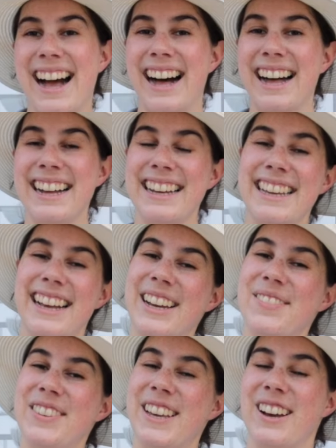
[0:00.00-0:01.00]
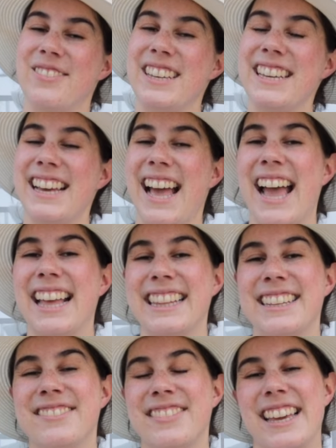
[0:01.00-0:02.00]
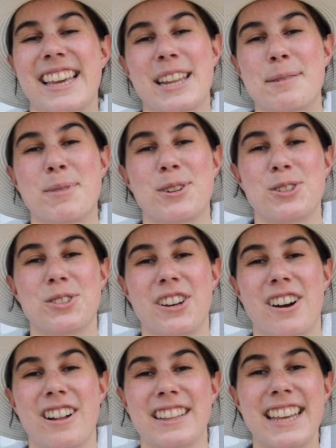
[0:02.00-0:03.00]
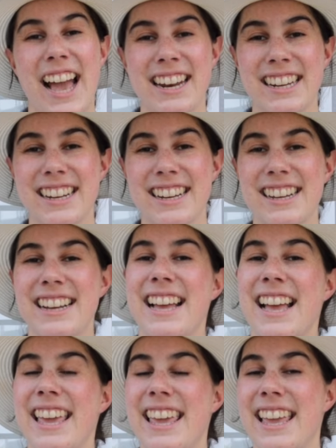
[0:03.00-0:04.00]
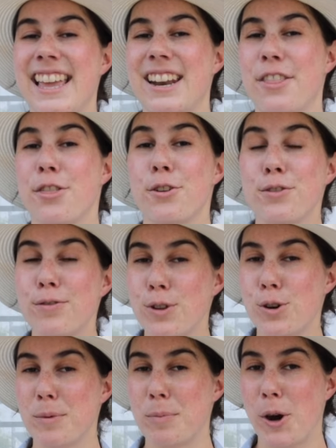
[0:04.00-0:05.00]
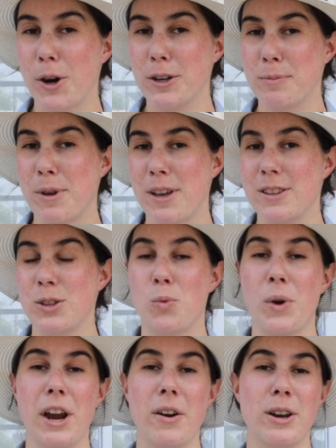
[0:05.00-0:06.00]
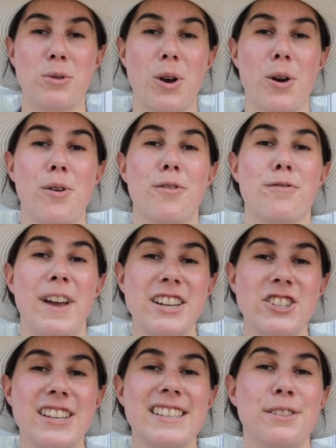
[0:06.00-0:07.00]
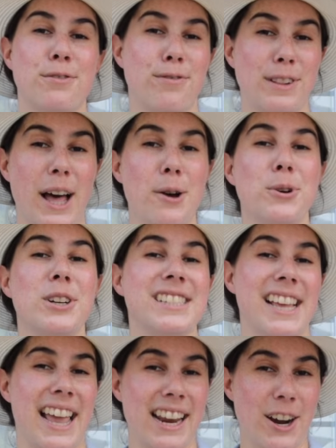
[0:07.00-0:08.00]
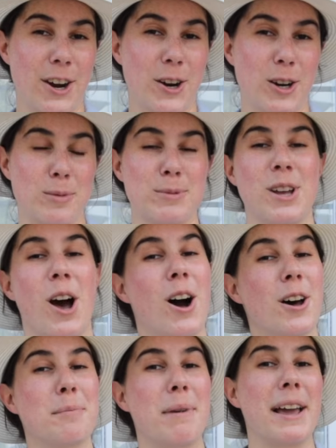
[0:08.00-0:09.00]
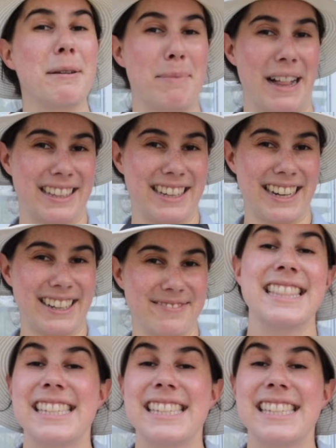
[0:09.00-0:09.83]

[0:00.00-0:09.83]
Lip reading: Hi, I'm Gabby. I live in Montreal, Canada, in a third floor apartment where I grow veggies, flowers, and herbs on my balcony.